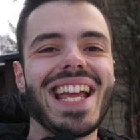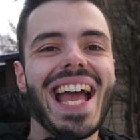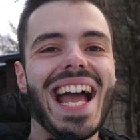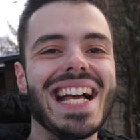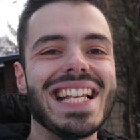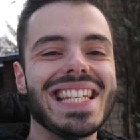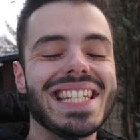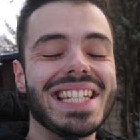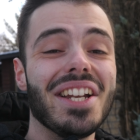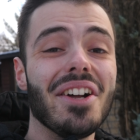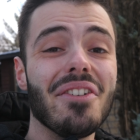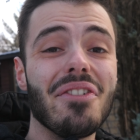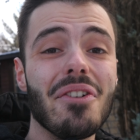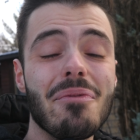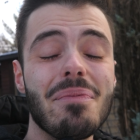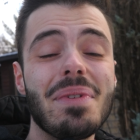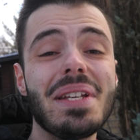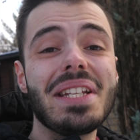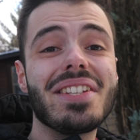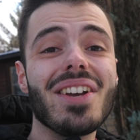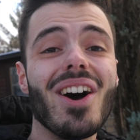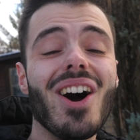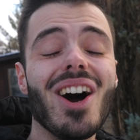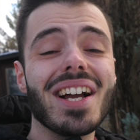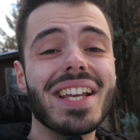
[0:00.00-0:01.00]
guys, enough of
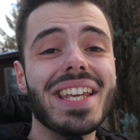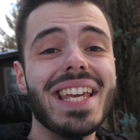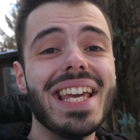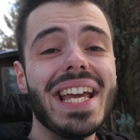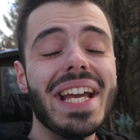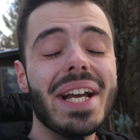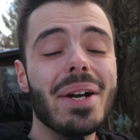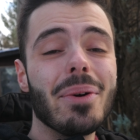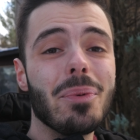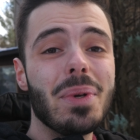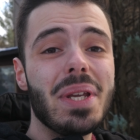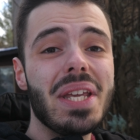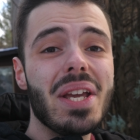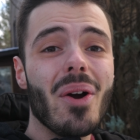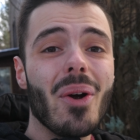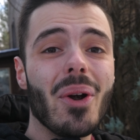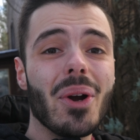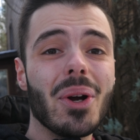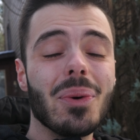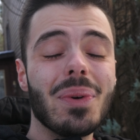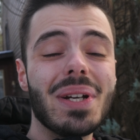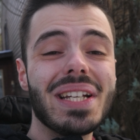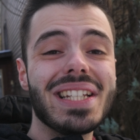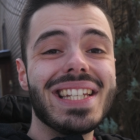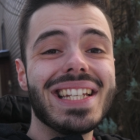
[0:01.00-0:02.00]
me talking. We are
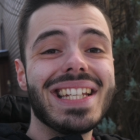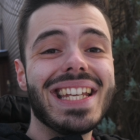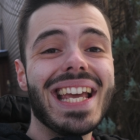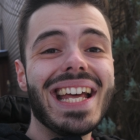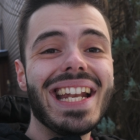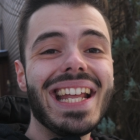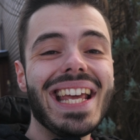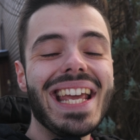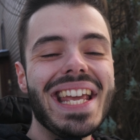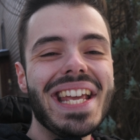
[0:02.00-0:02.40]
going to get